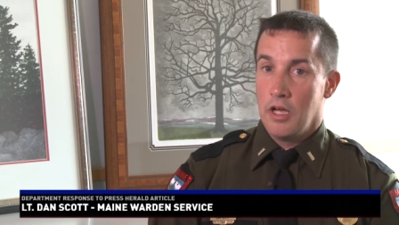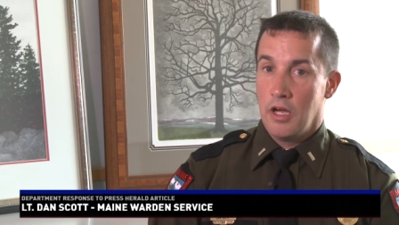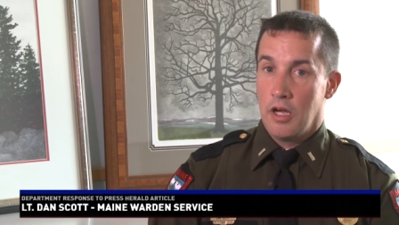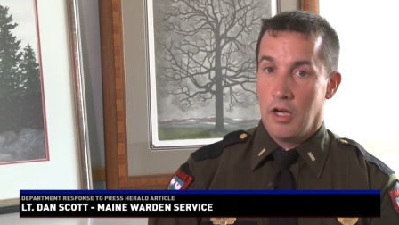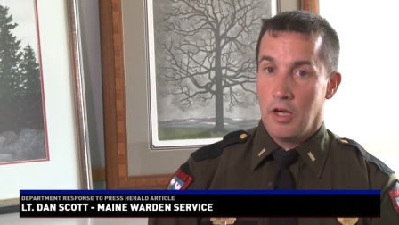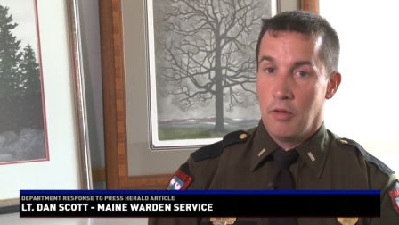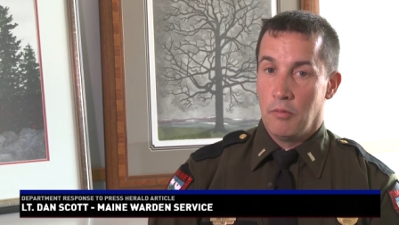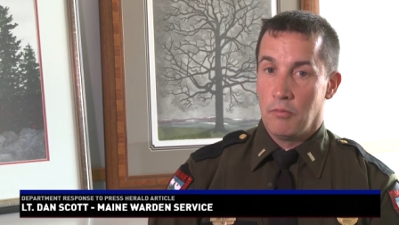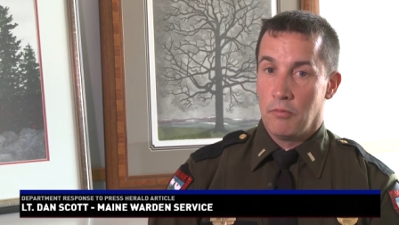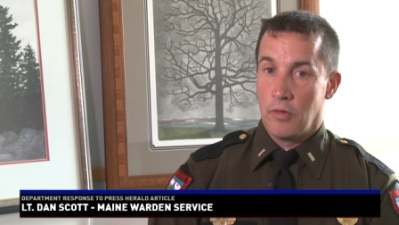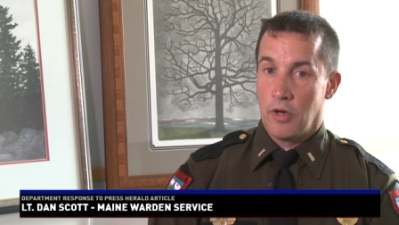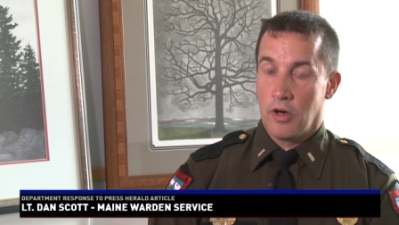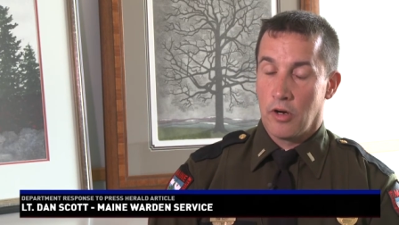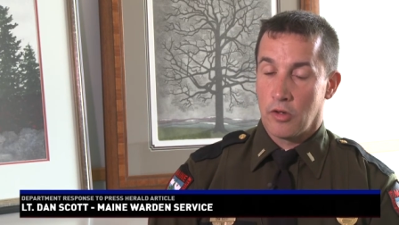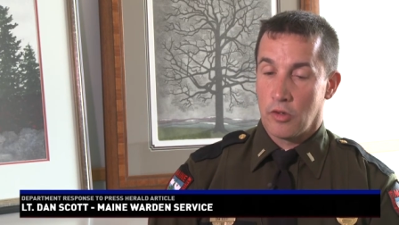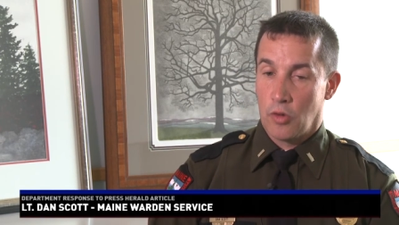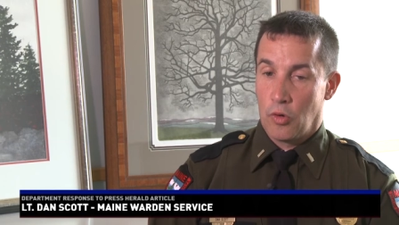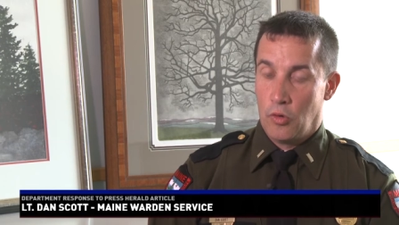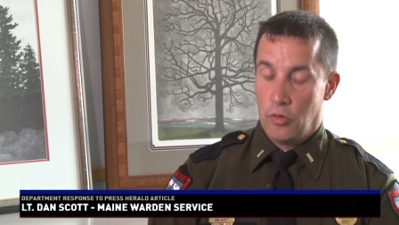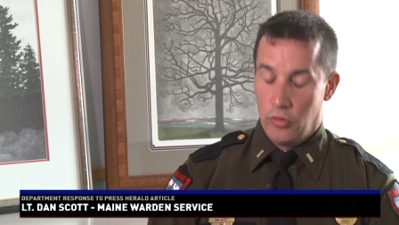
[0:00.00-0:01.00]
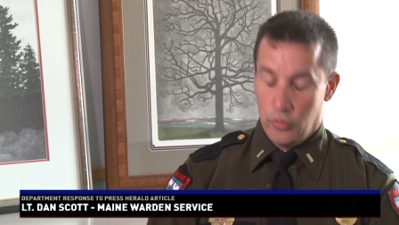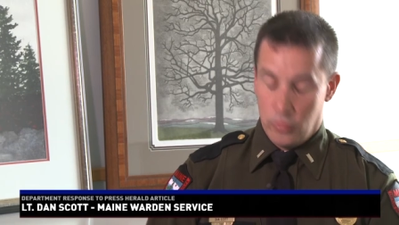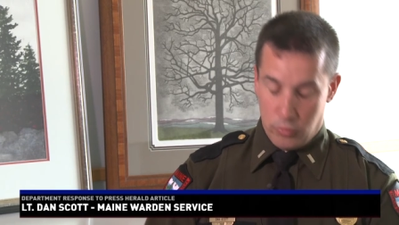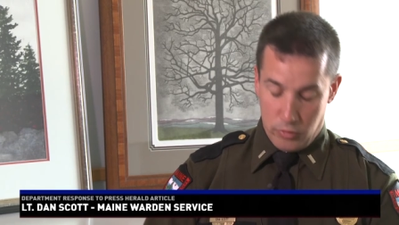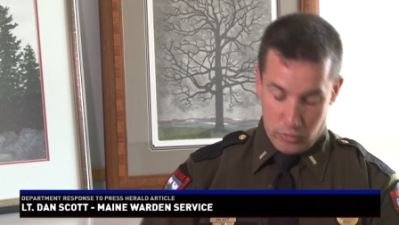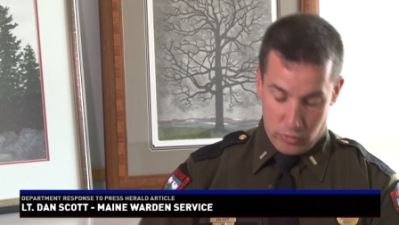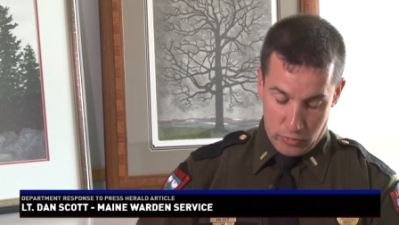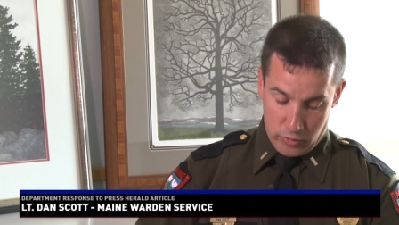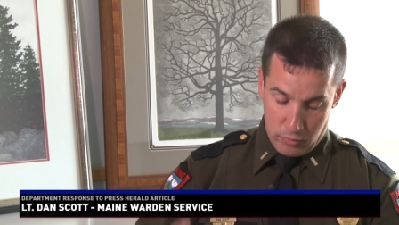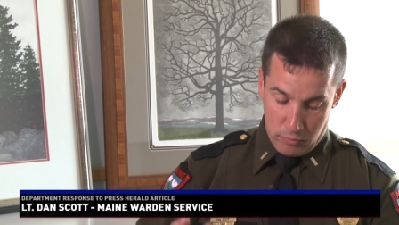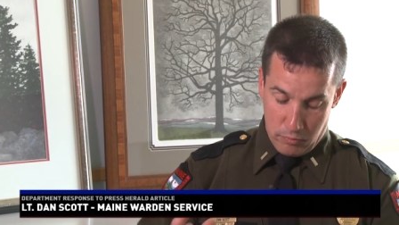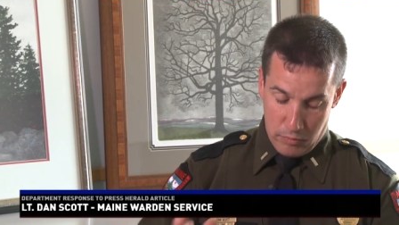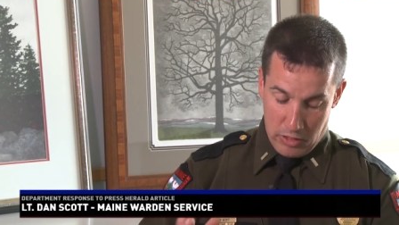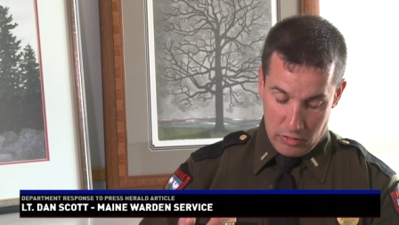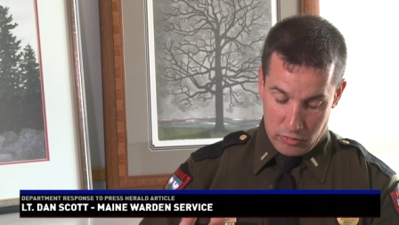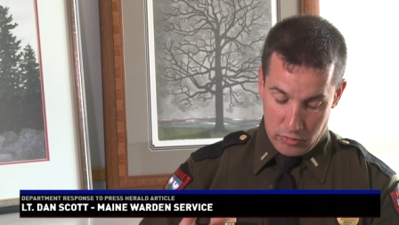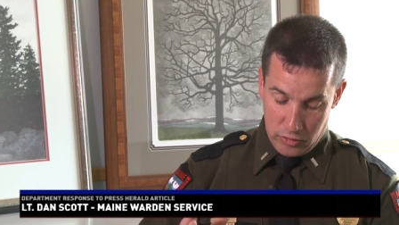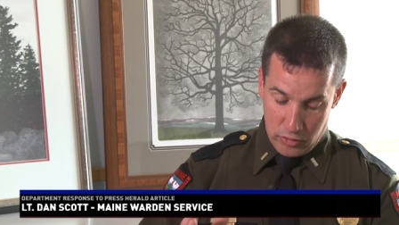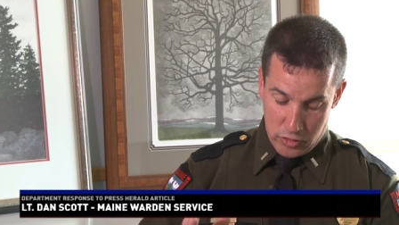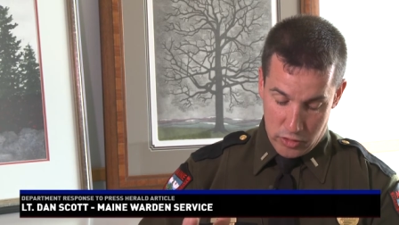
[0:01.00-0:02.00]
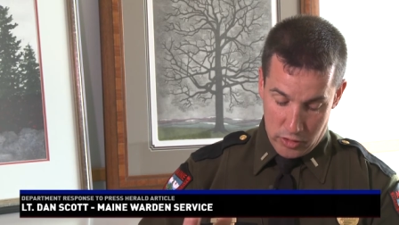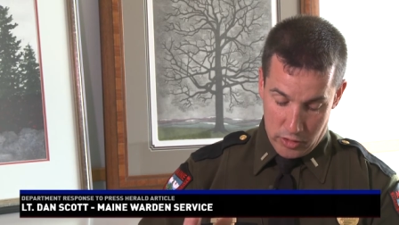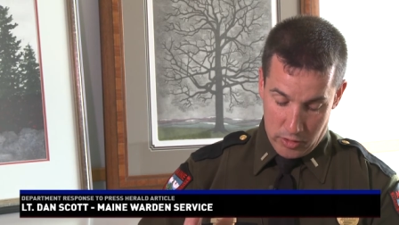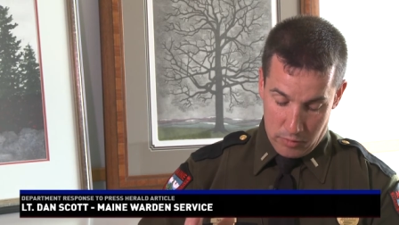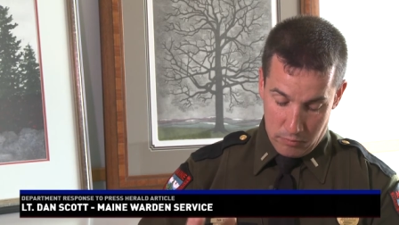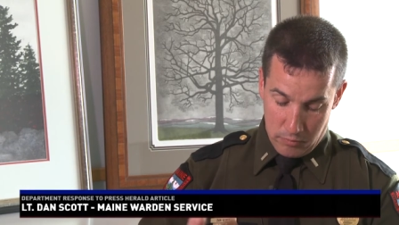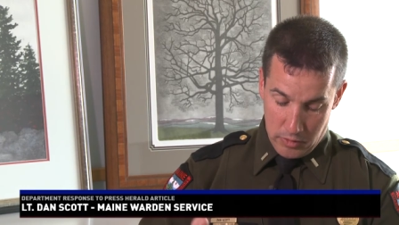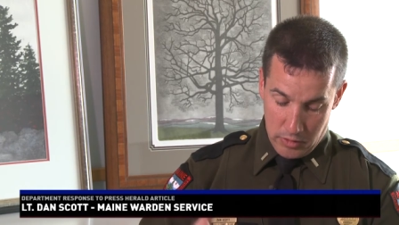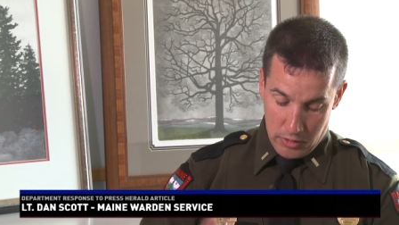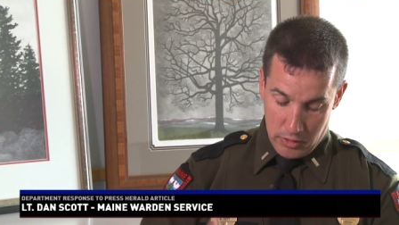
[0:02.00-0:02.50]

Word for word: Um, our goals was to message um,